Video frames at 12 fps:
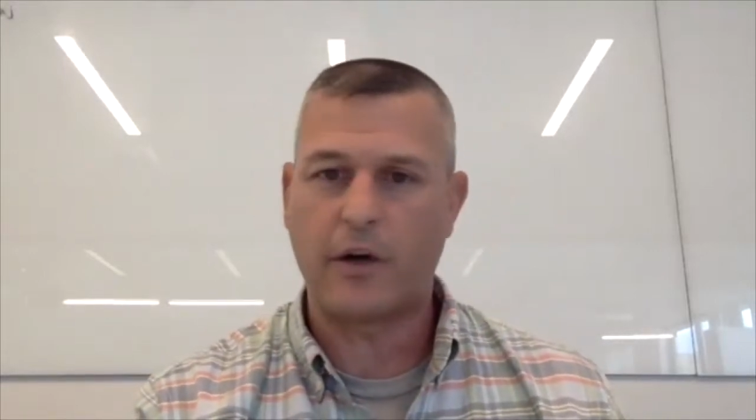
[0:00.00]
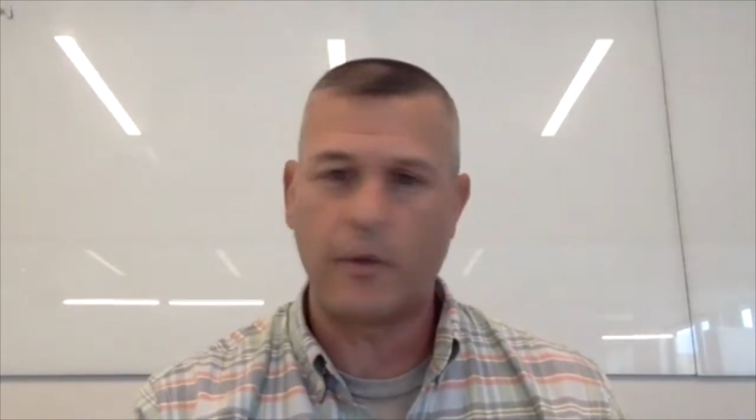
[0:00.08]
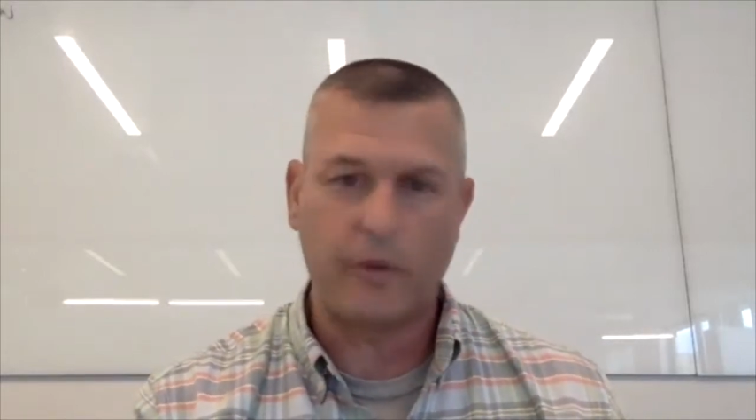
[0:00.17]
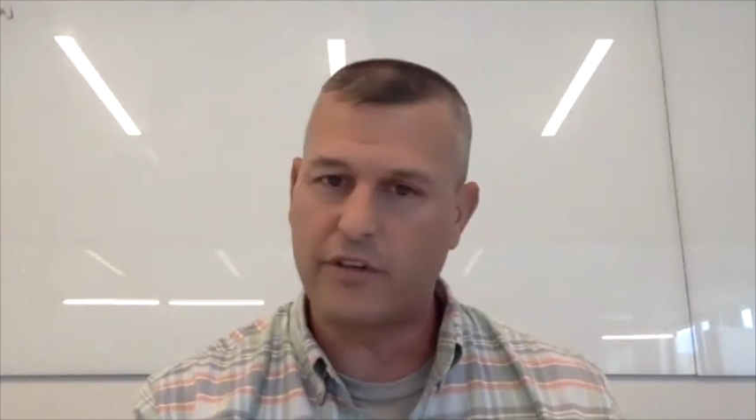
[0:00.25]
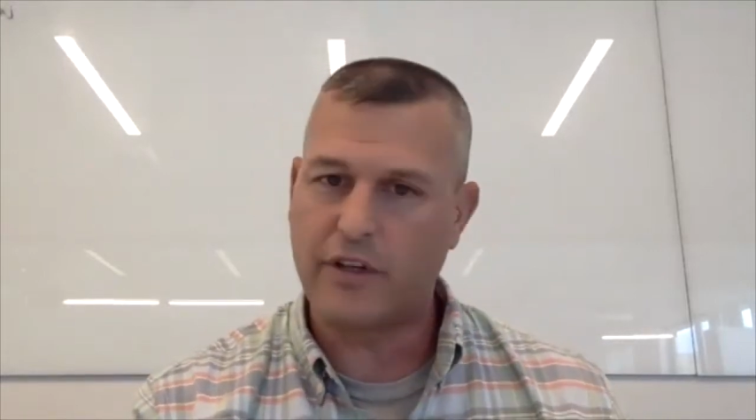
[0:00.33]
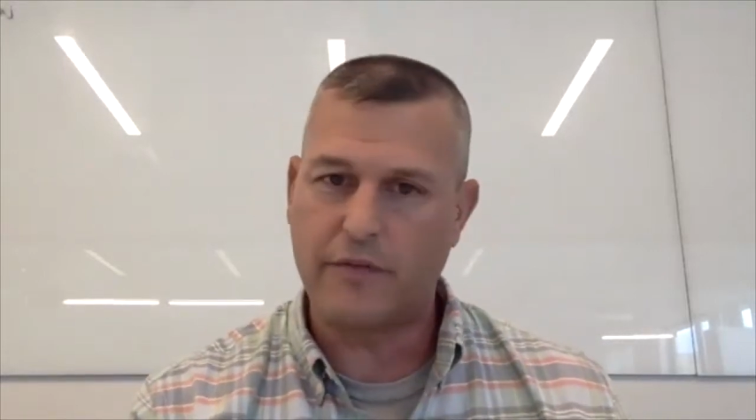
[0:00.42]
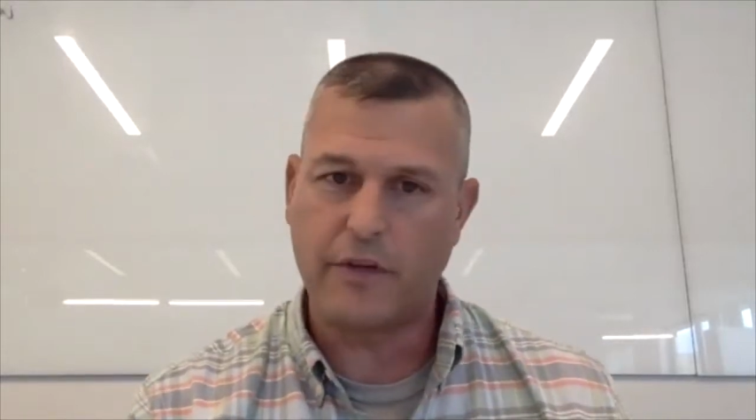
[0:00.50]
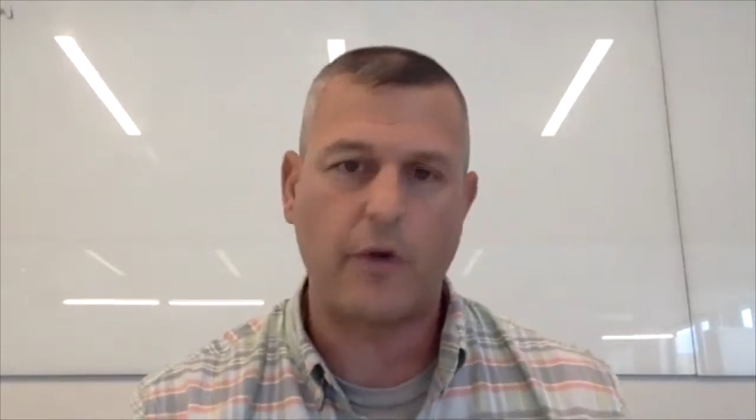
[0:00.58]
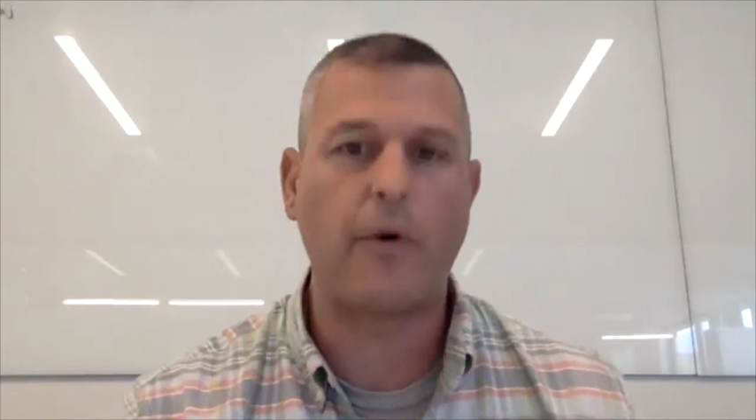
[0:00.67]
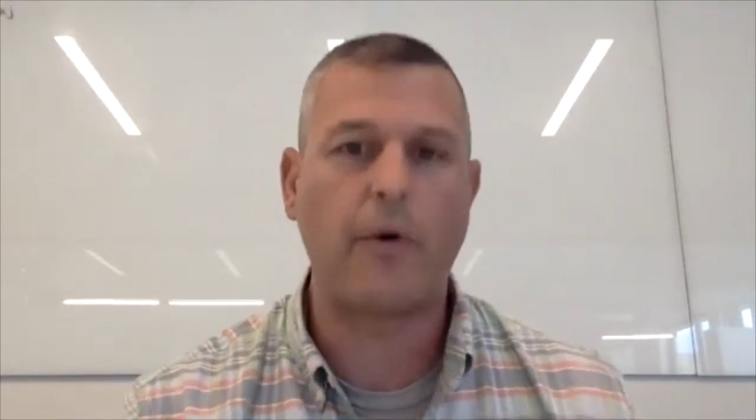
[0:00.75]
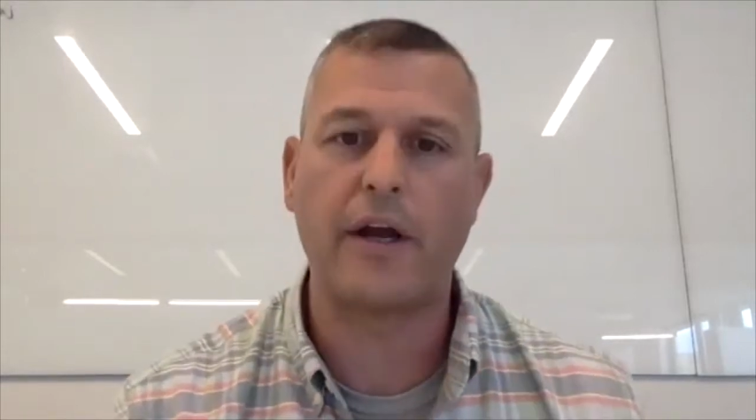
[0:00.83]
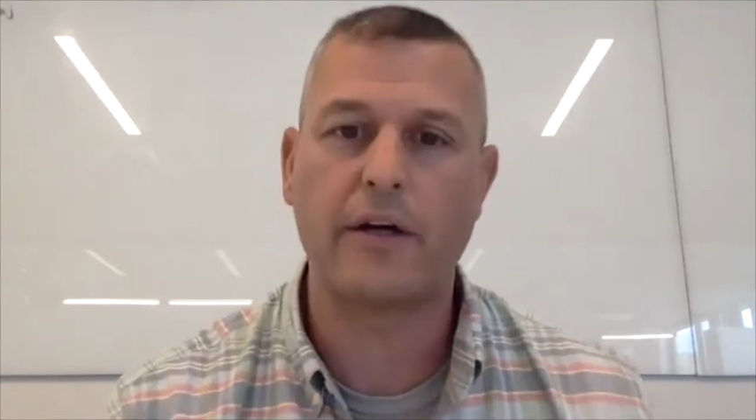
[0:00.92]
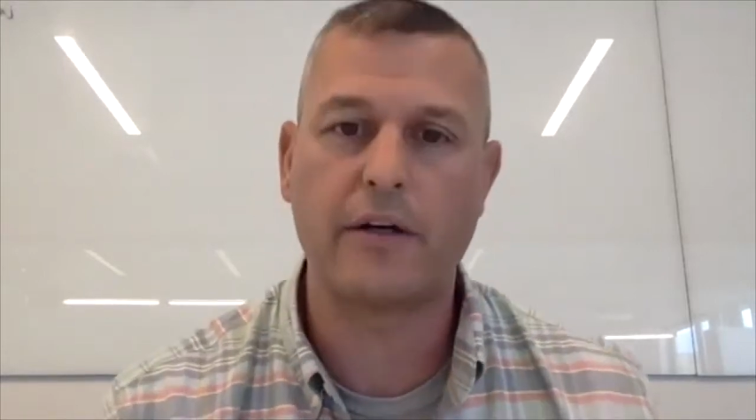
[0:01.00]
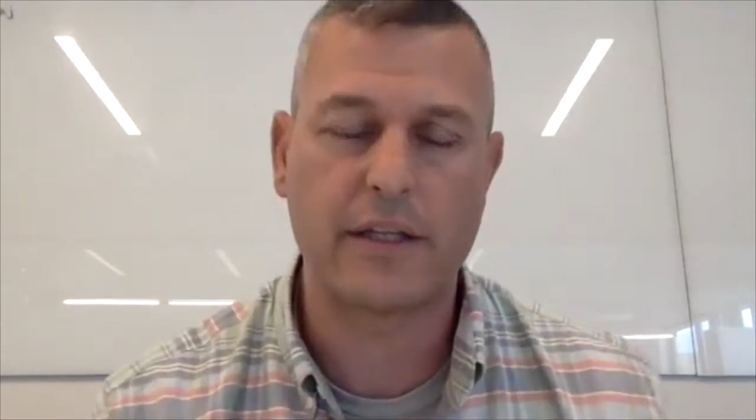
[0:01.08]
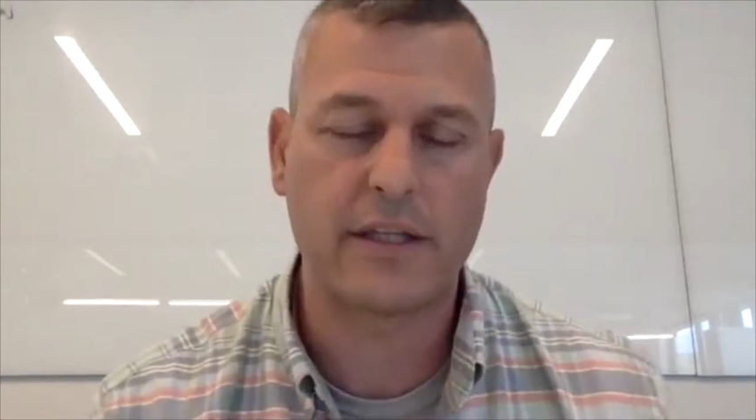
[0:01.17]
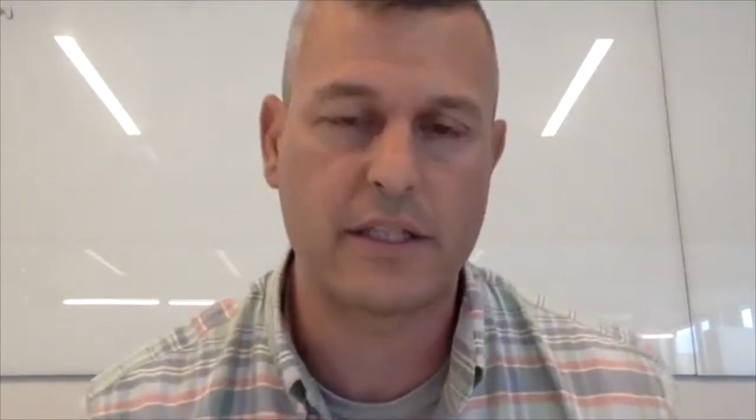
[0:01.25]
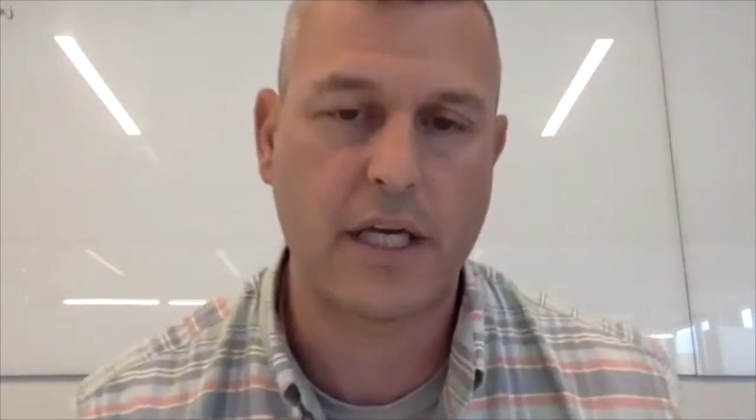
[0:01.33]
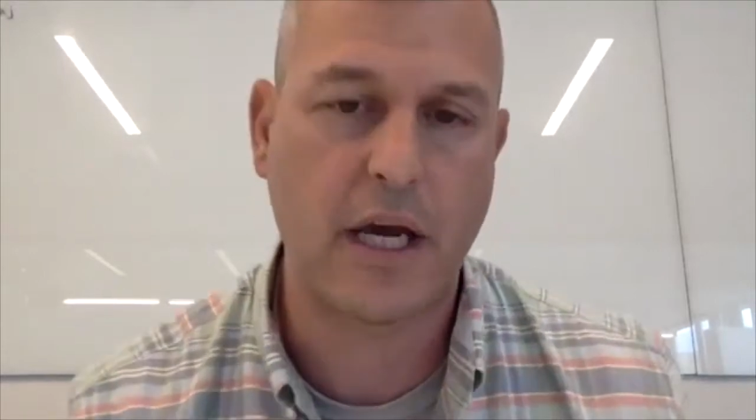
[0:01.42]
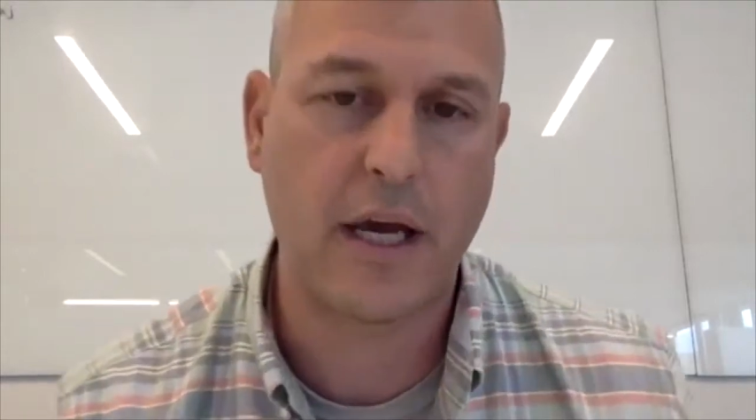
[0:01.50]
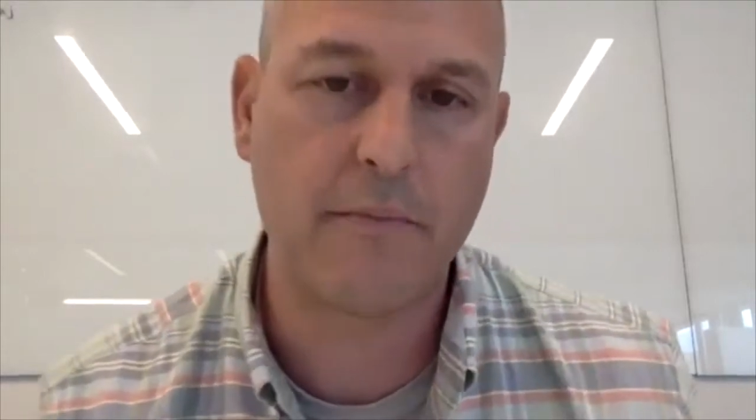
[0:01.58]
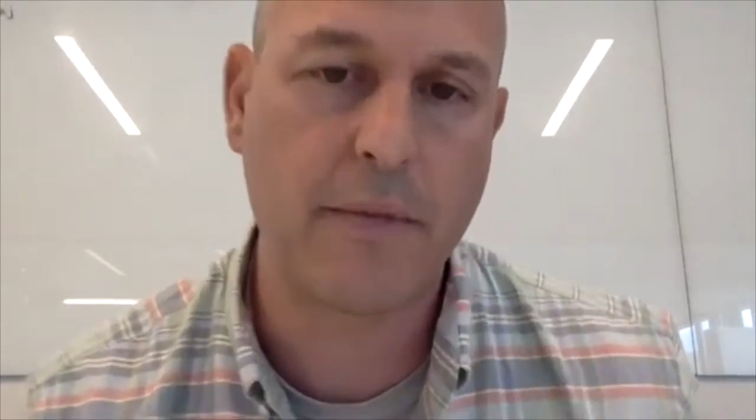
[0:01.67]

I wasn't even a writer at the time,